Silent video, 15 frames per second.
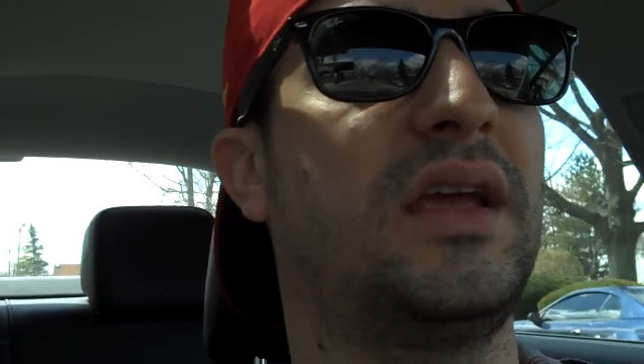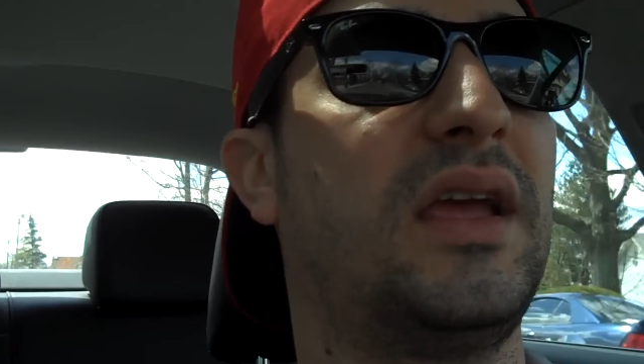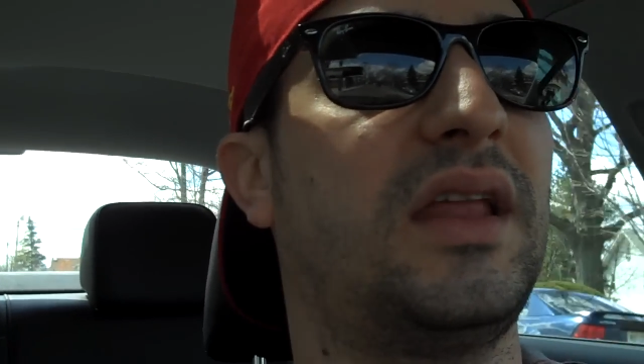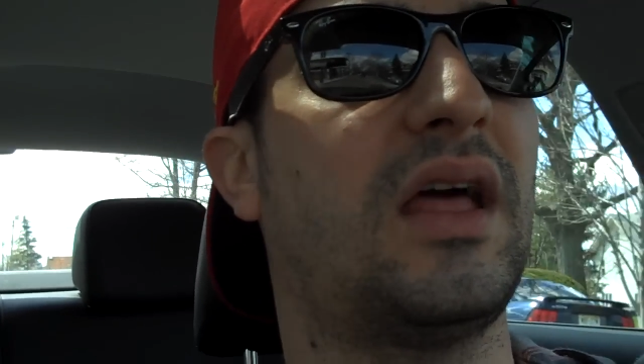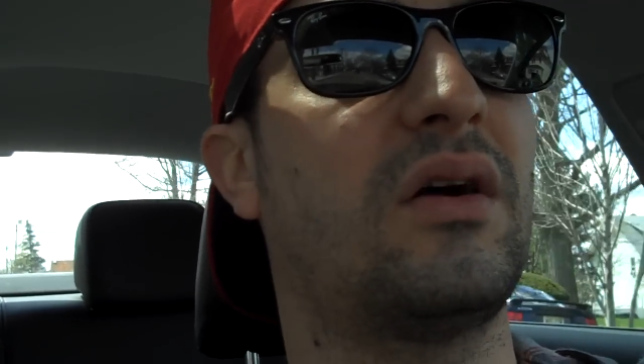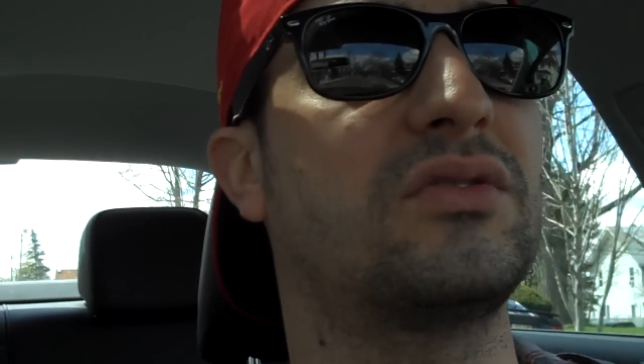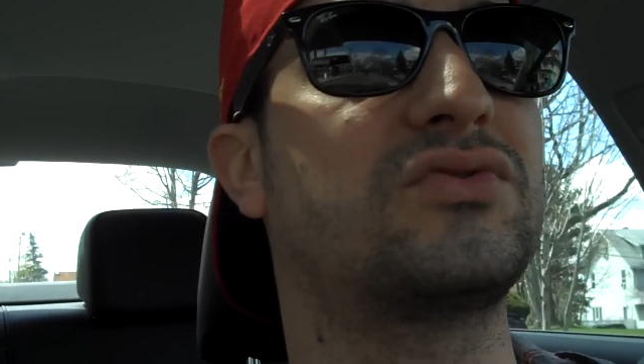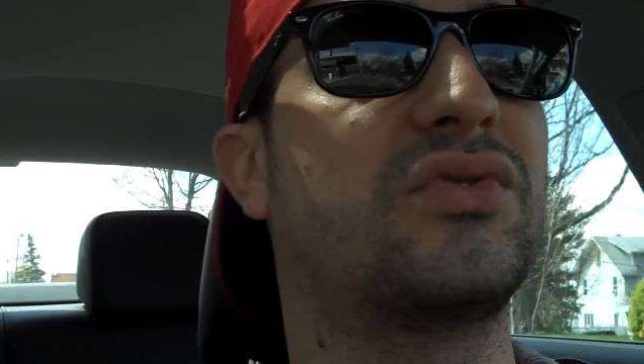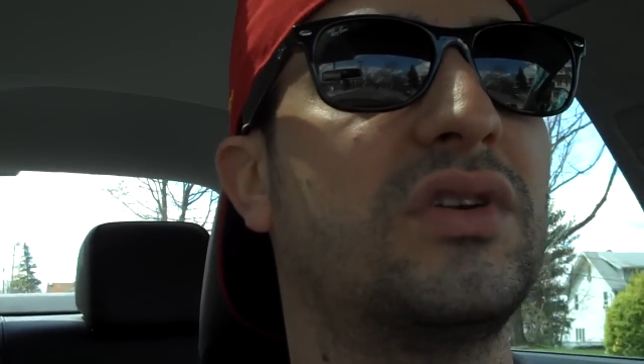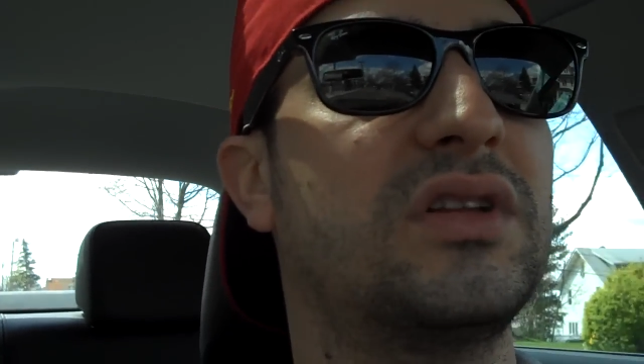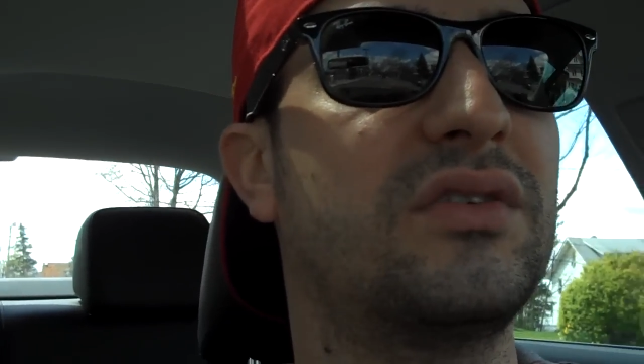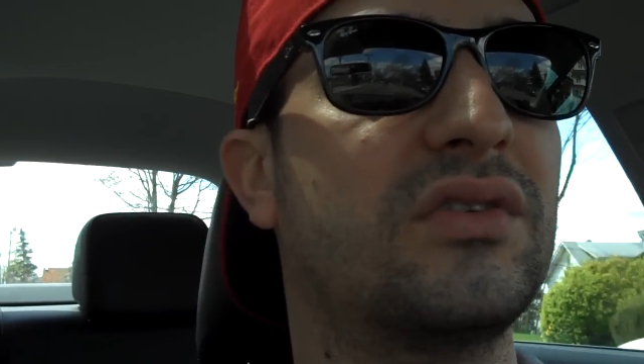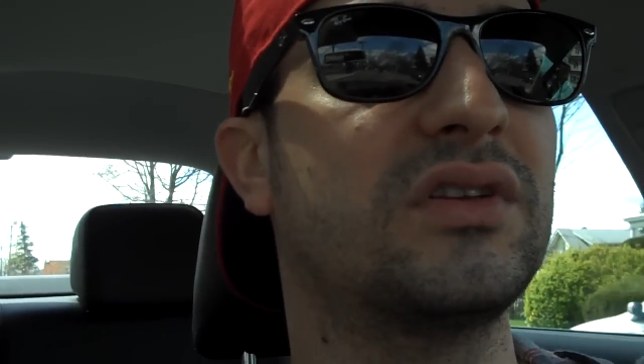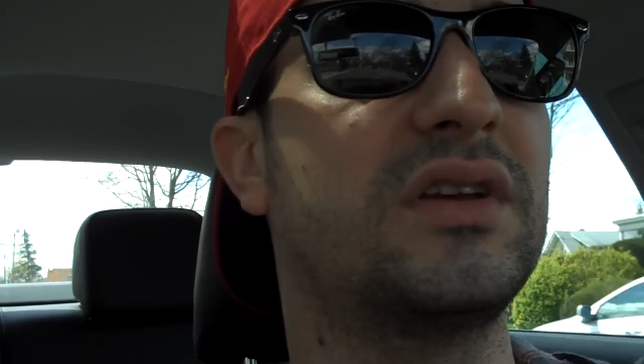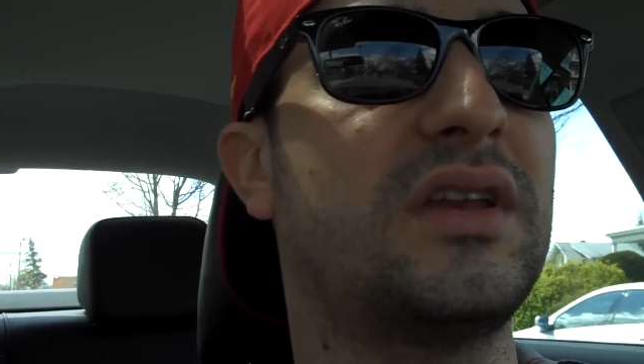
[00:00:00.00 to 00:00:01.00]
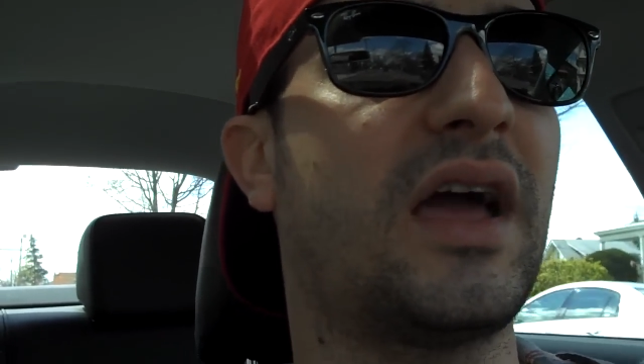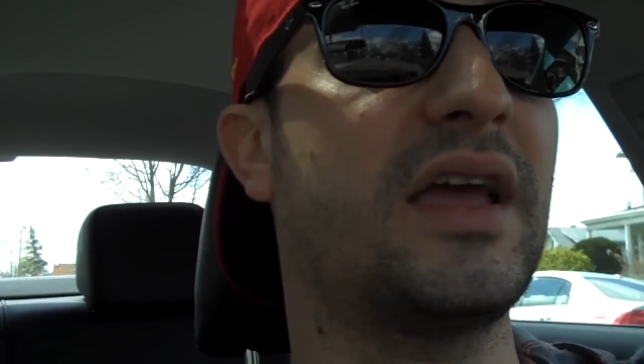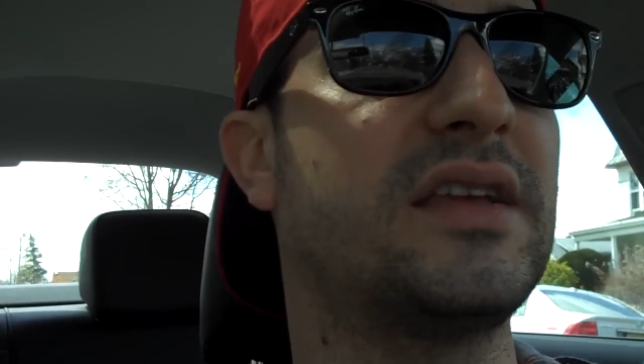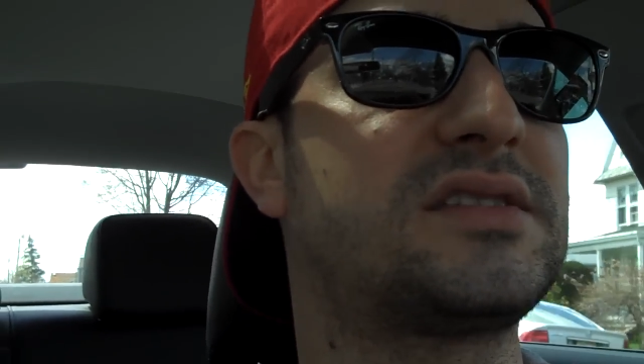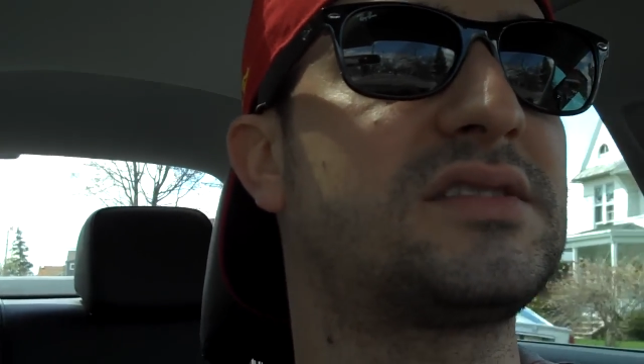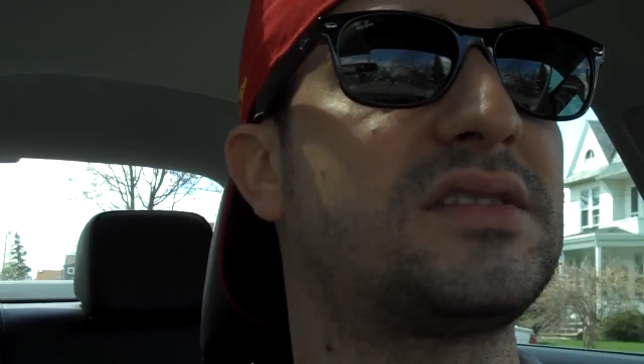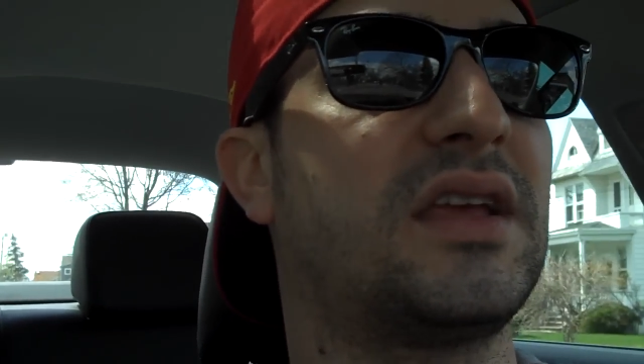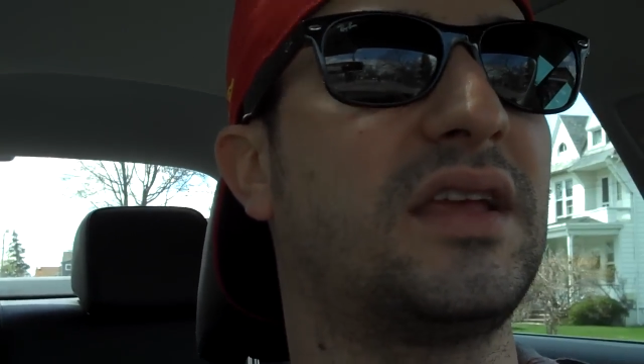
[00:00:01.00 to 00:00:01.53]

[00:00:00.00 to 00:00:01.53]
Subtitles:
and I was really, really nice,